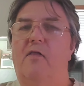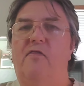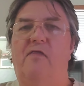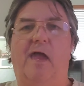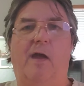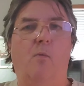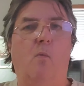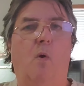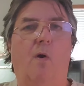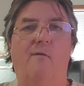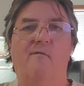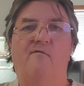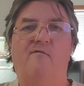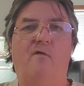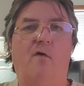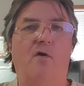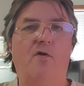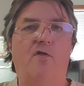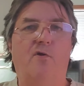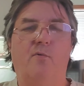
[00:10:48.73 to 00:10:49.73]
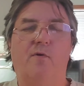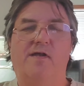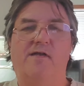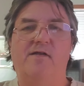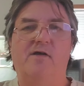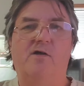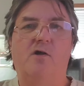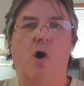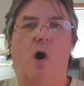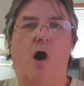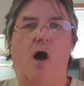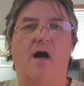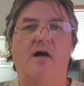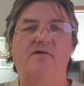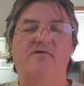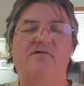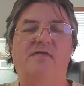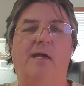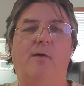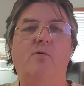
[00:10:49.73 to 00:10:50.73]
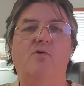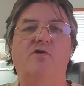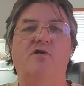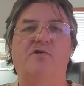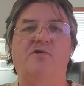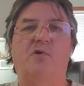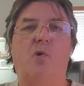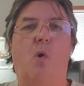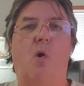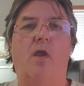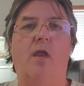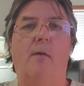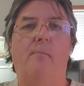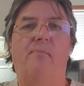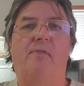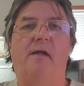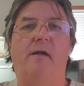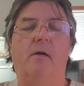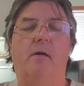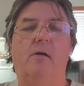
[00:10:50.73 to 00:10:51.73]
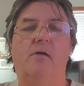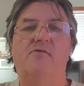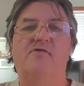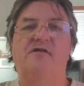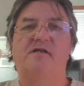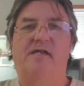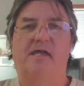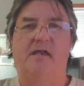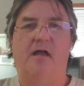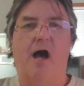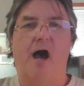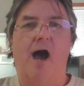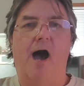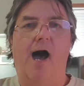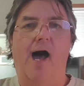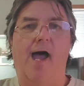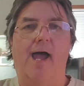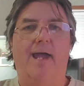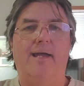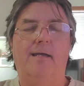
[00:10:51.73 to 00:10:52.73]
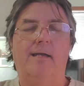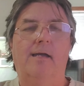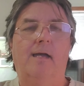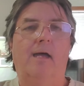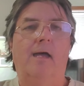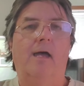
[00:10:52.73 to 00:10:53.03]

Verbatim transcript: They weren't furthering the cause. They were just going up there to get high,